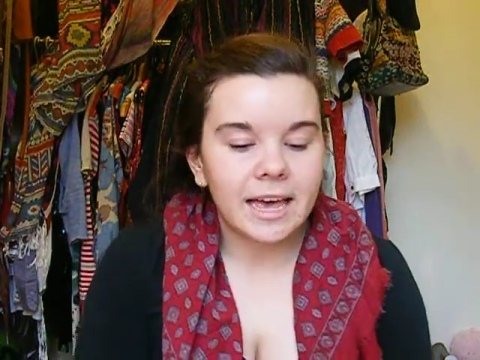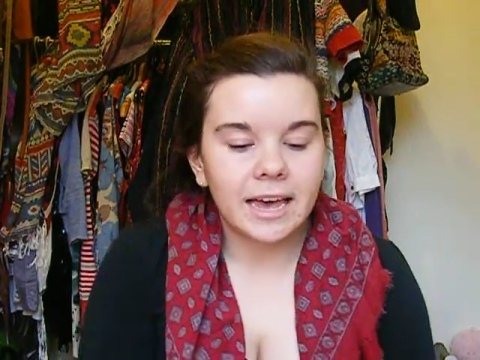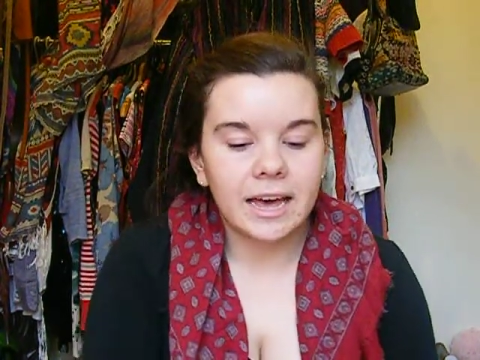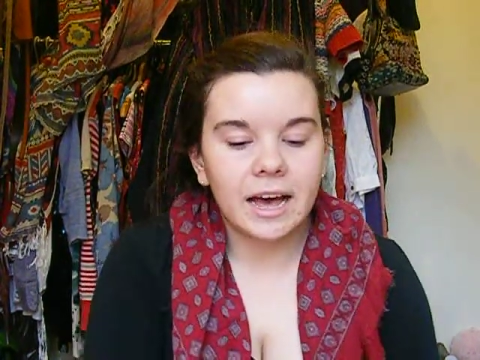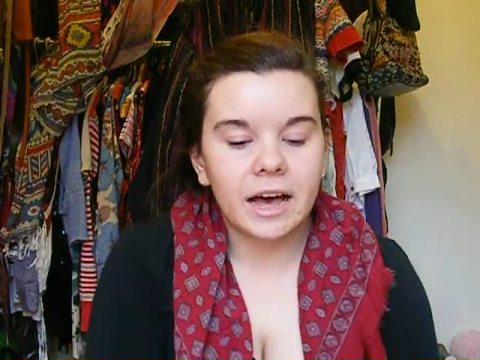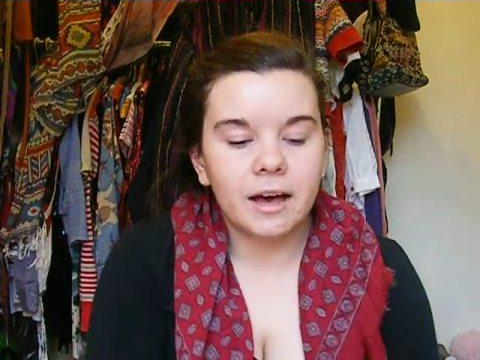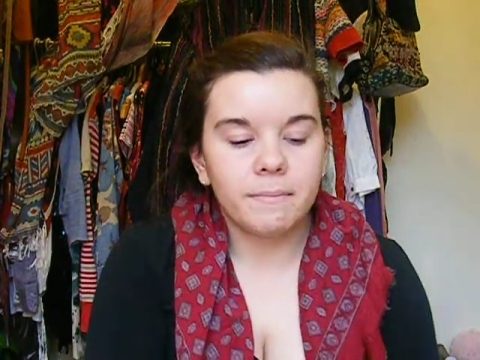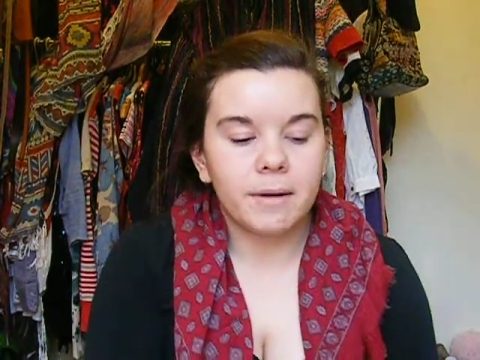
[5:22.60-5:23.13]

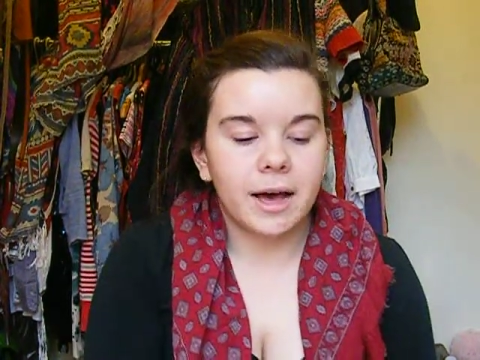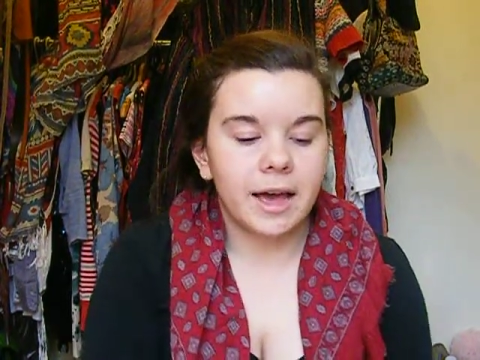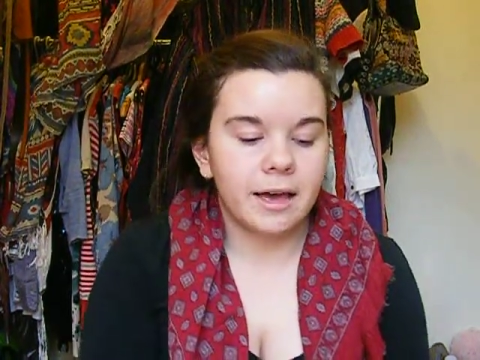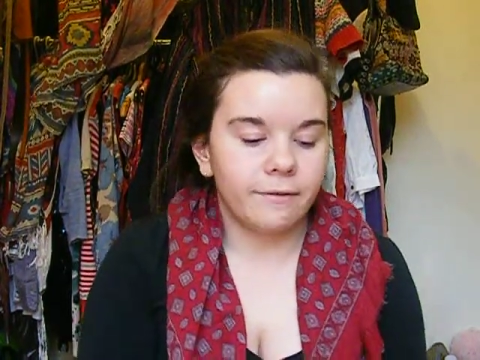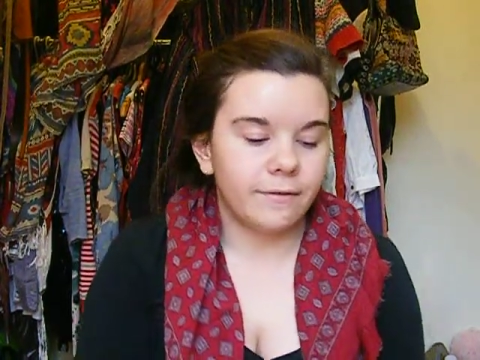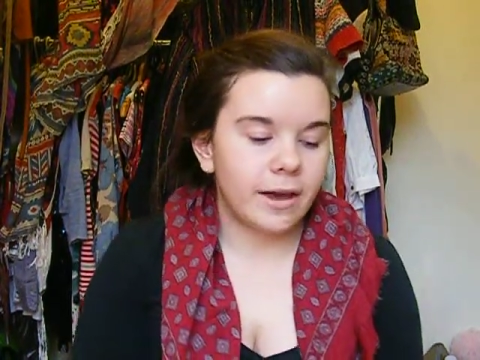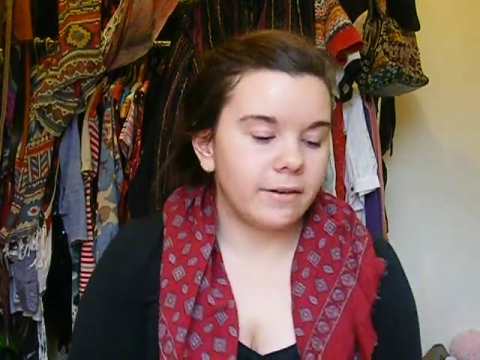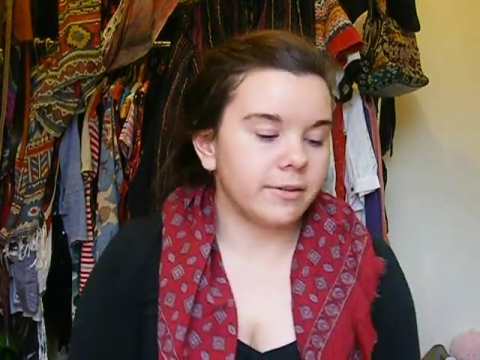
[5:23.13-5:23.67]
They are
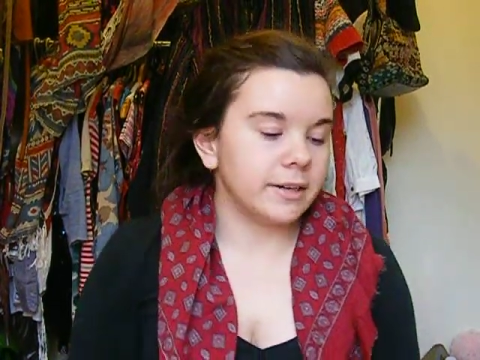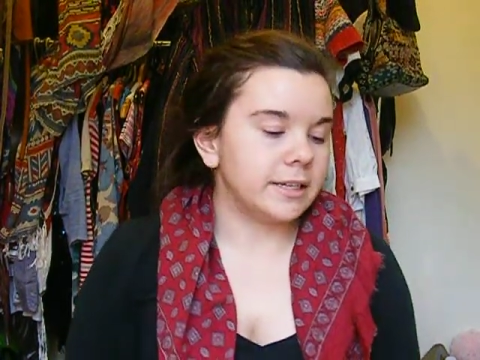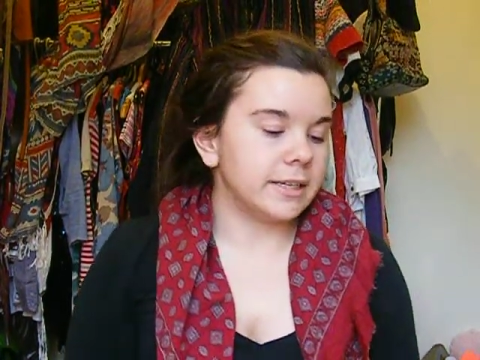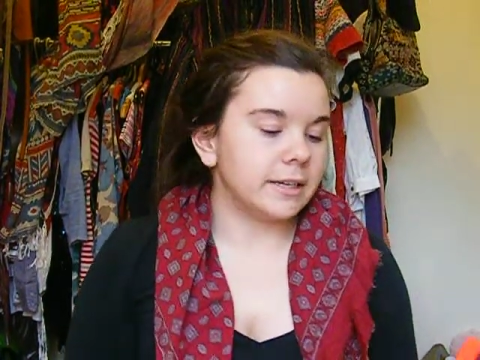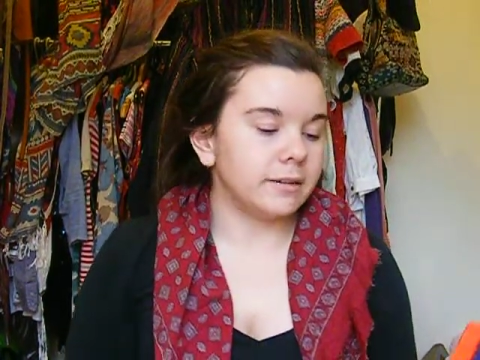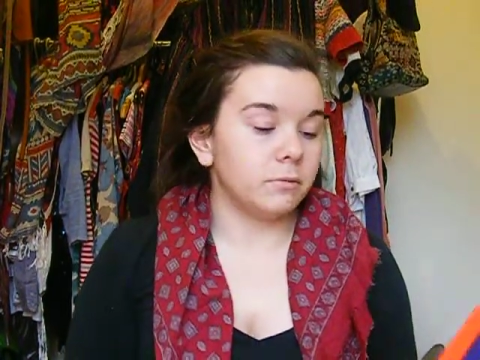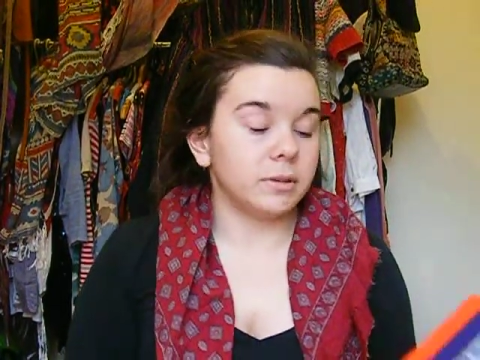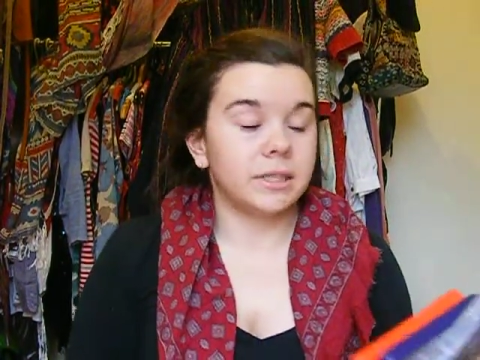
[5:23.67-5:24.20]
my
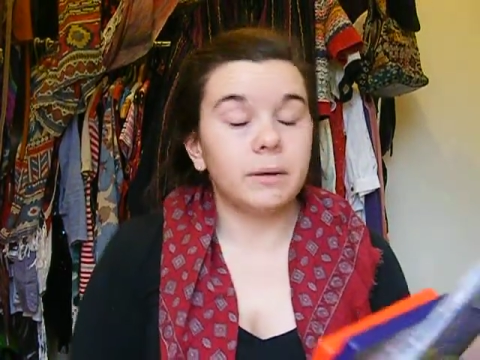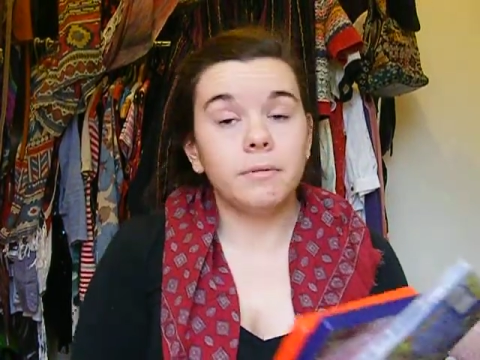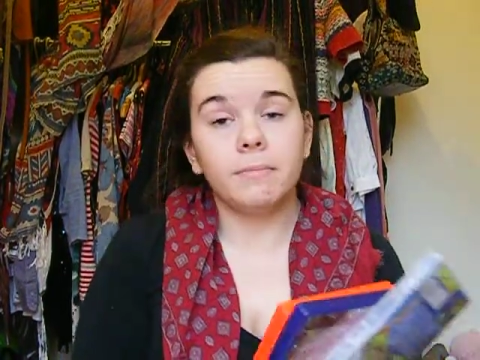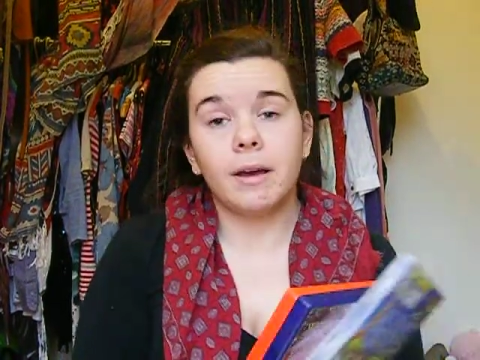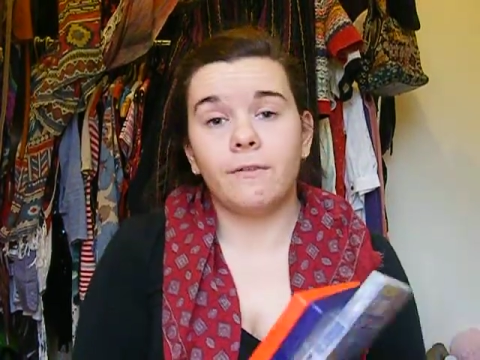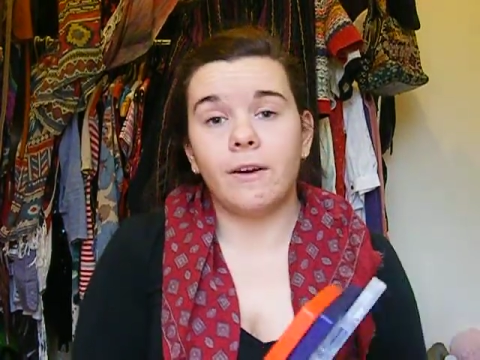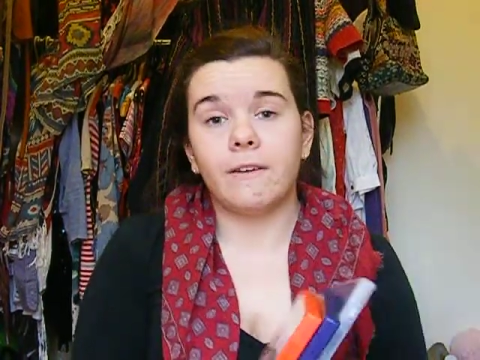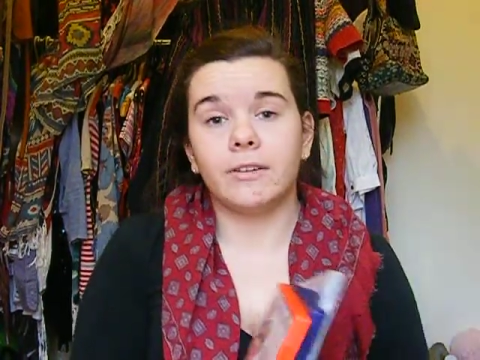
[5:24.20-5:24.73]
favourite, well, some
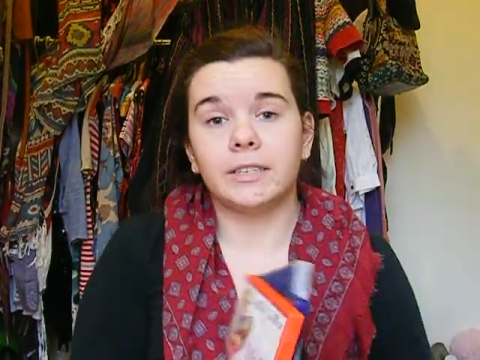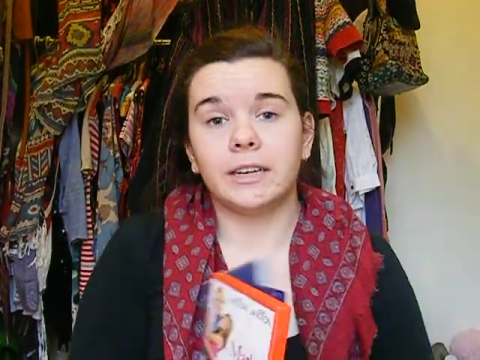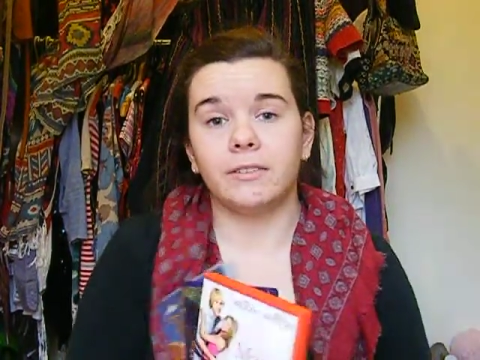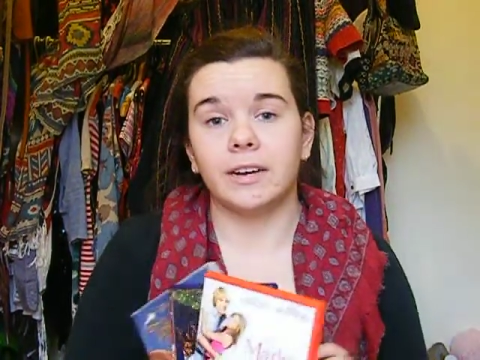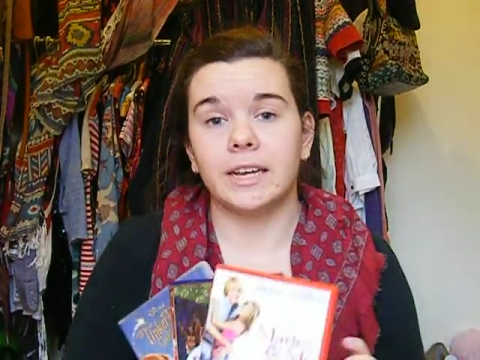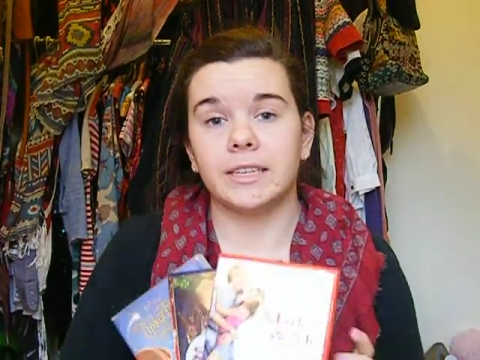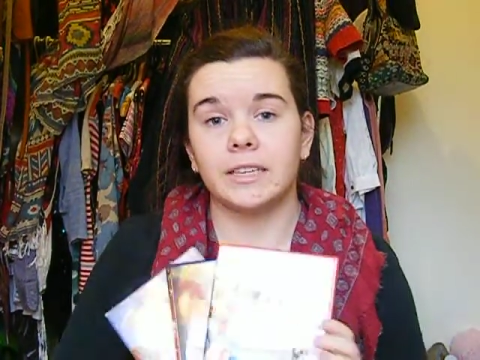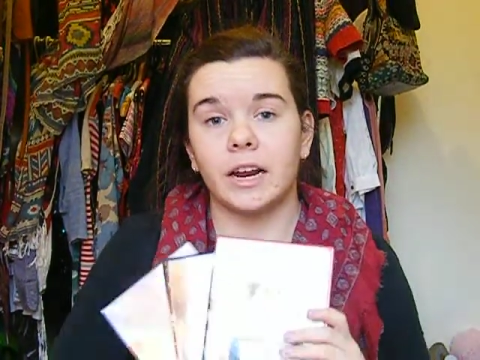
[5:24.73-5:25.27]
of my favourite
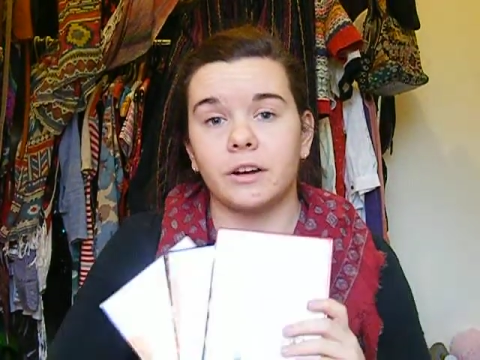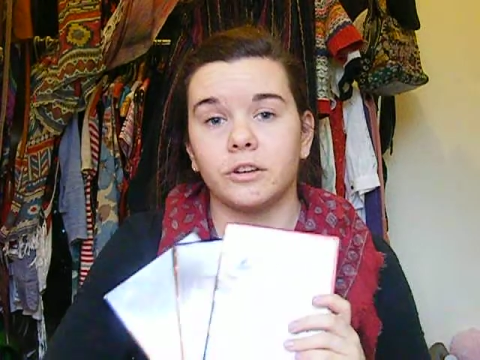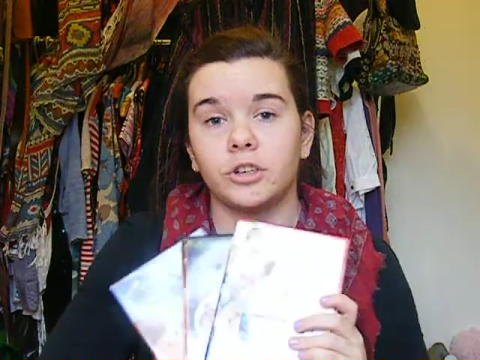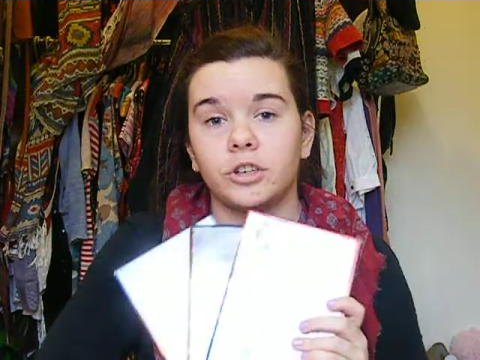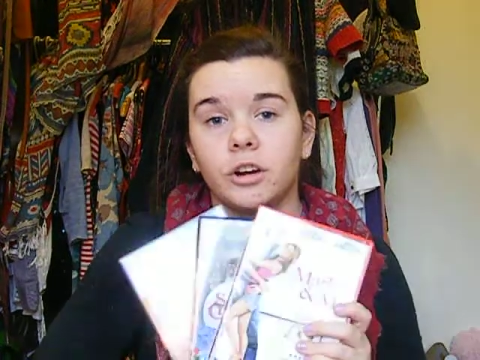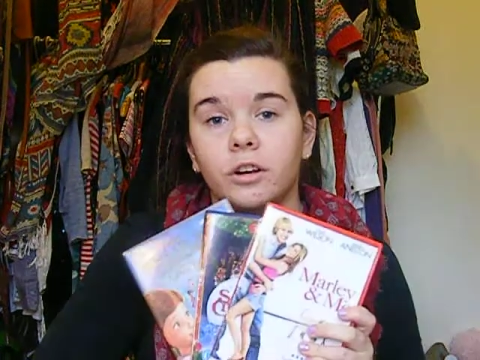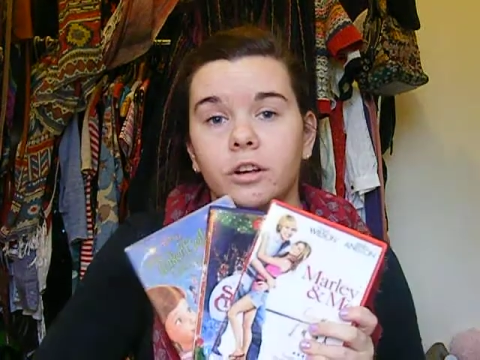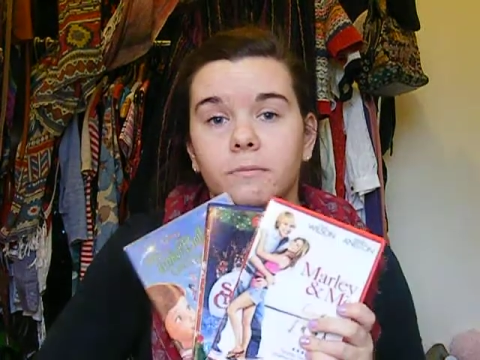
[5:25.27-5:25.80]
DVDs that I
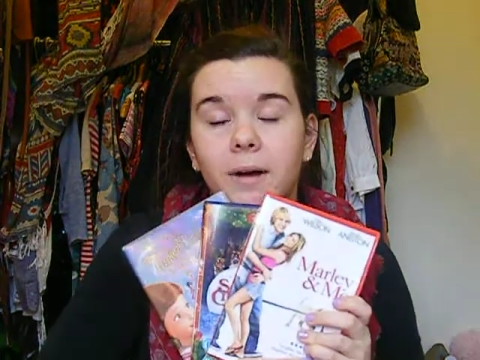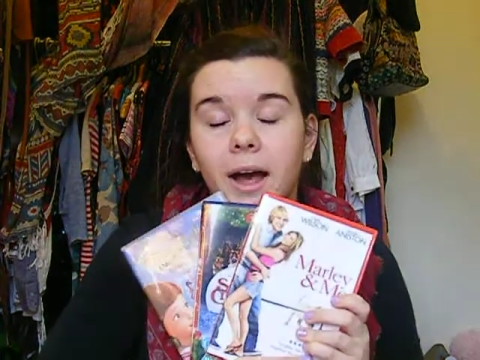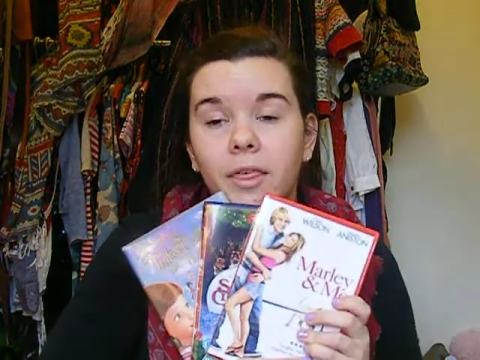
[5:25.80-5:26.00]
could show you.